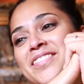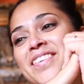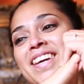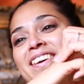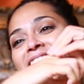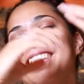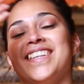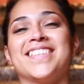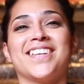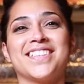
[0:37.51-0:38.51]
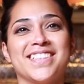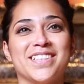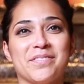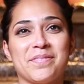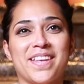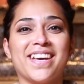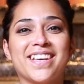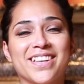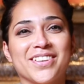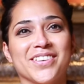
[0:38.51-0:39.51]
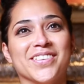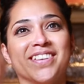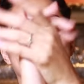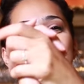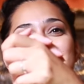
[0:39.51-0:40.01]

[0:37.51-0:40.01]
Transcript: My God, that's awesome. Thank you.